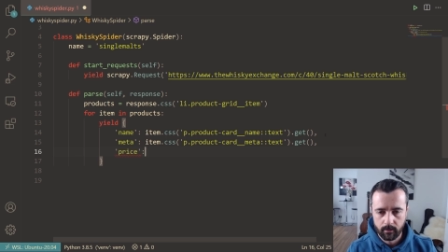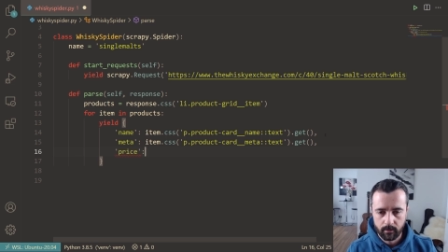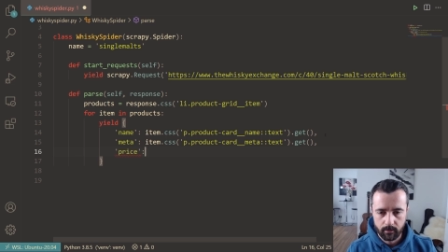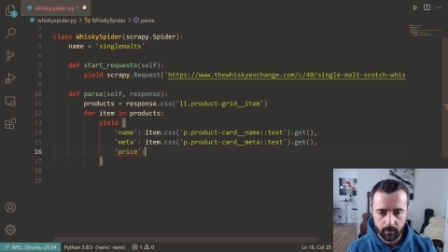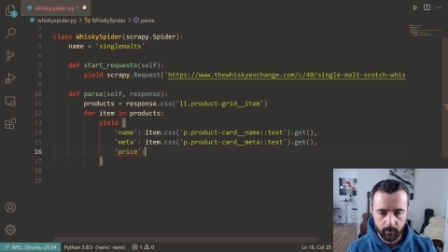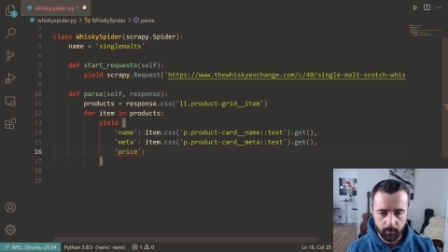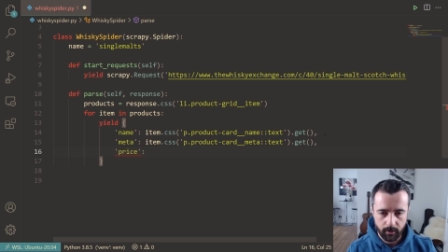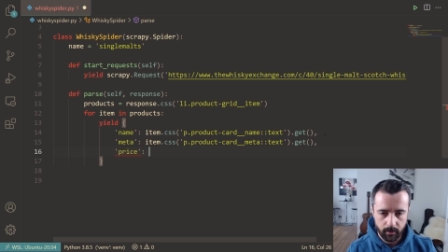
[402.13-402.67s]

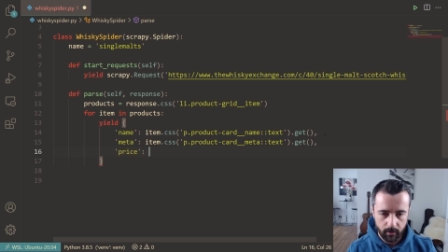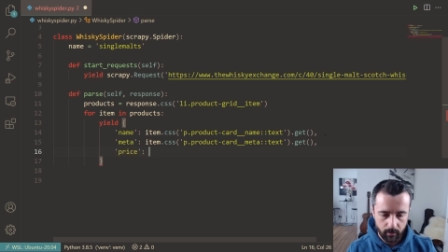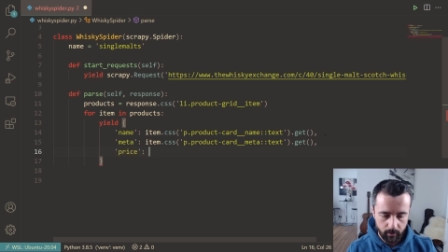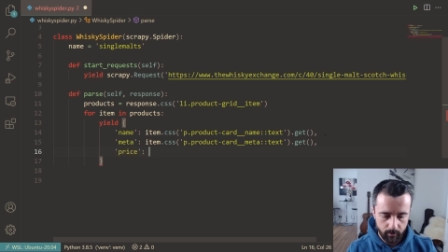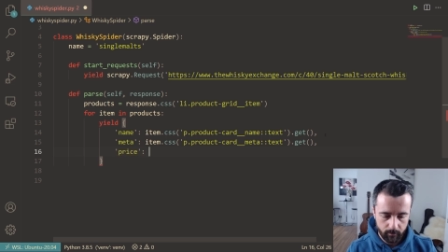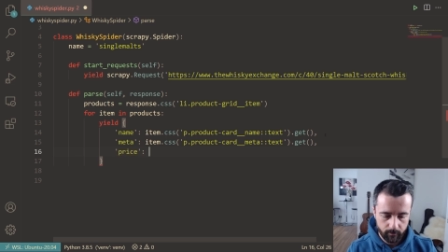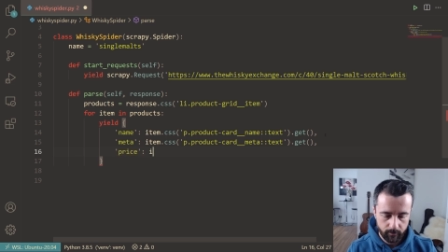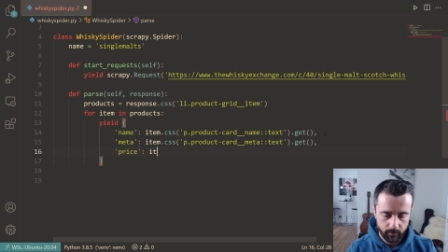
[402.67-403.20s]
there we
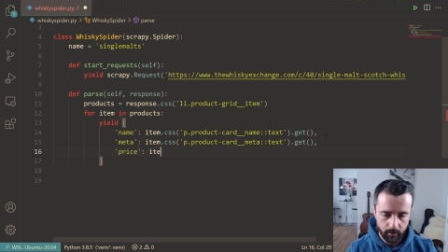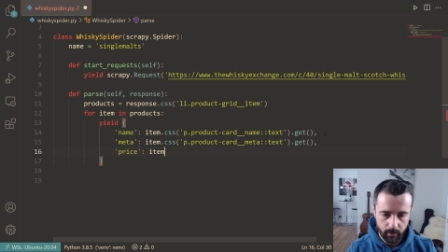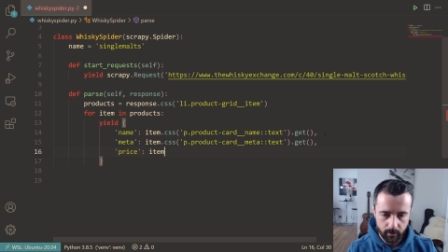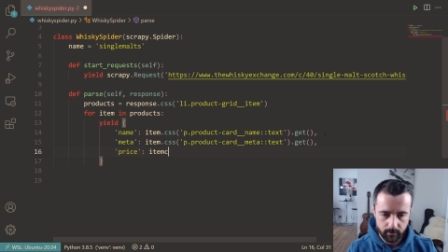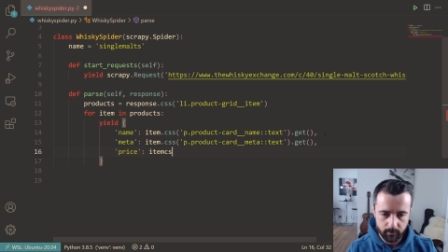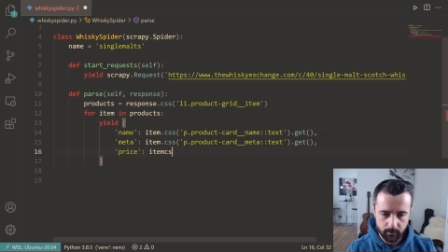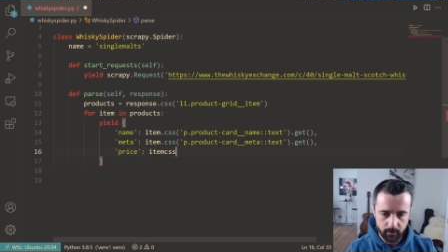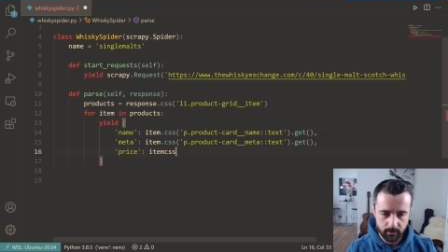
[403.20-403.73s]
go
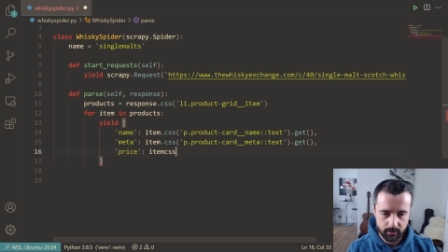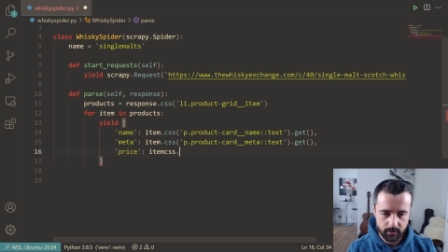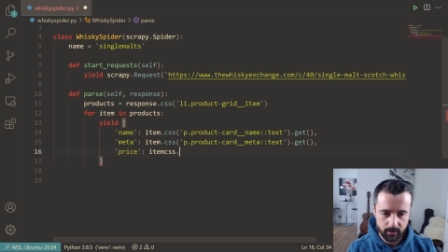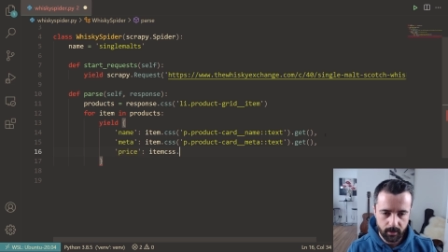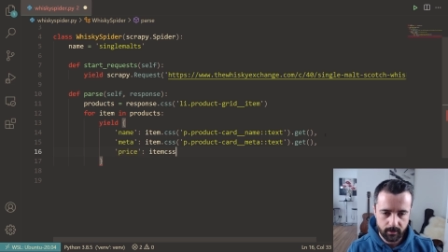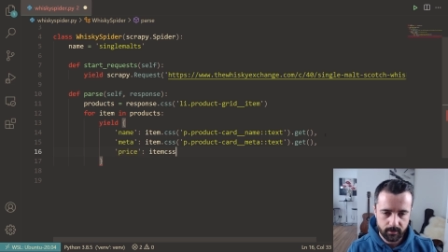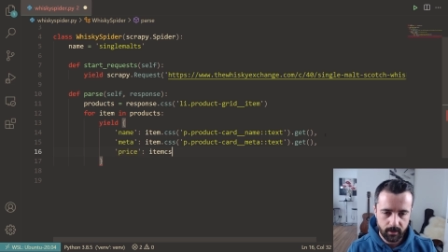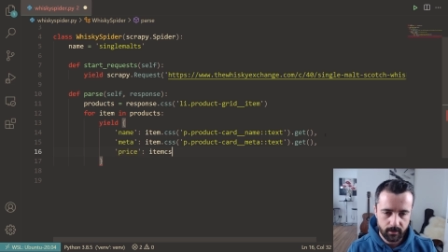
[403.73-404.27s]

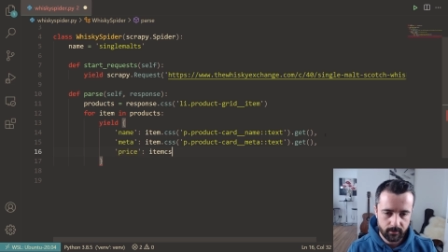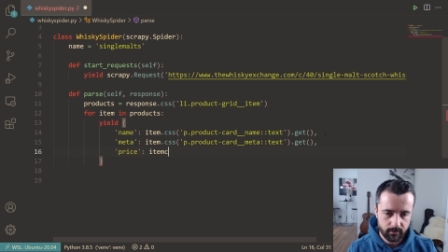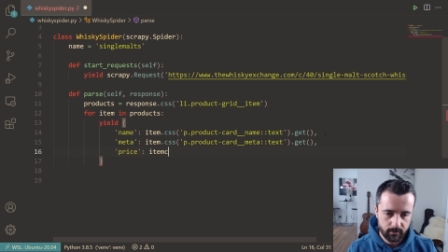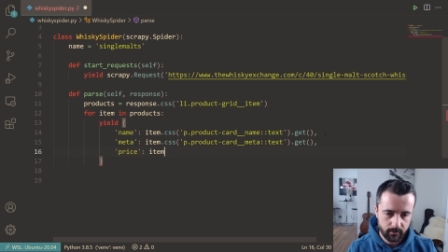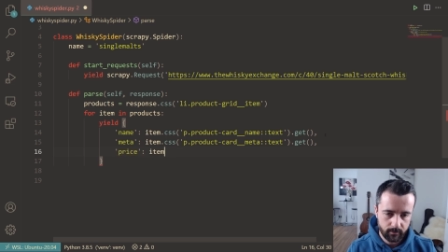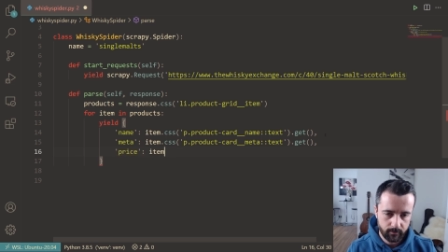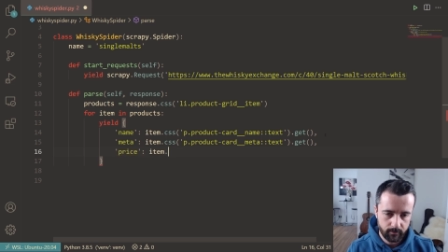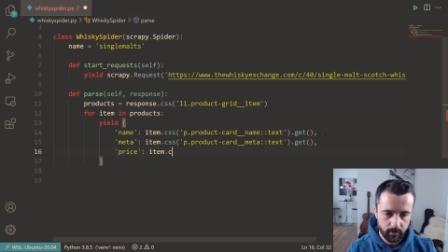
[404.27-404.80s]
item.css